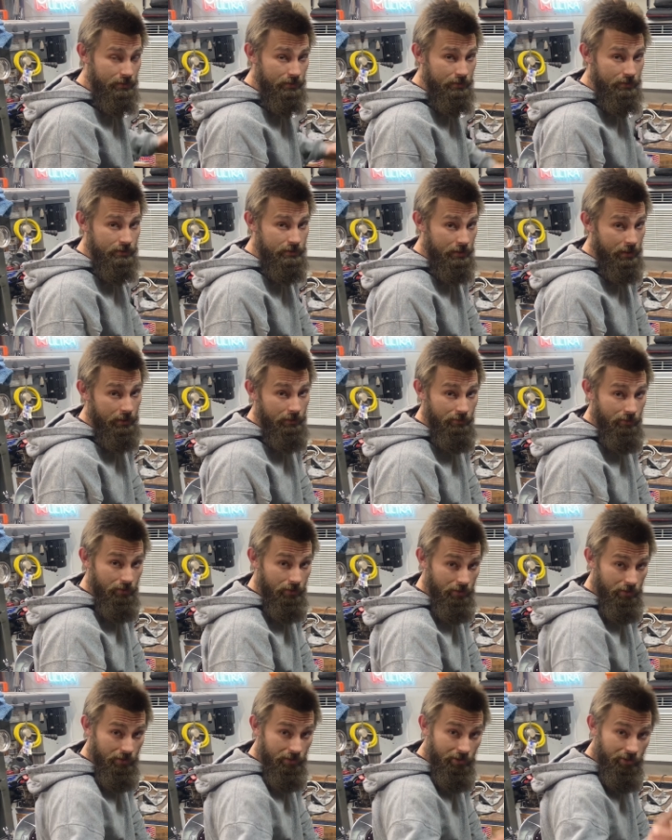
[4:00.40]
So,
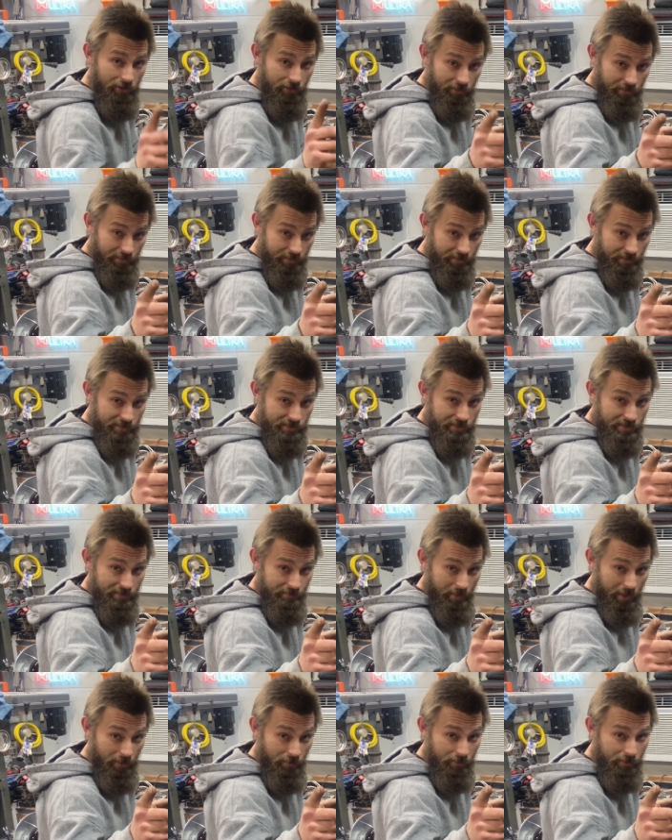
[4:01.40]
let's get
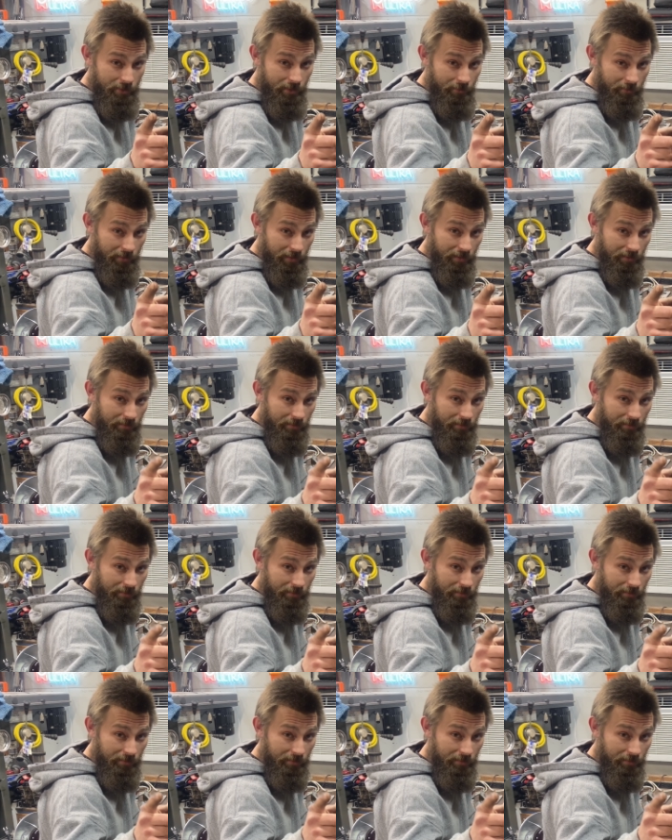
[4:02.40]
powder coating.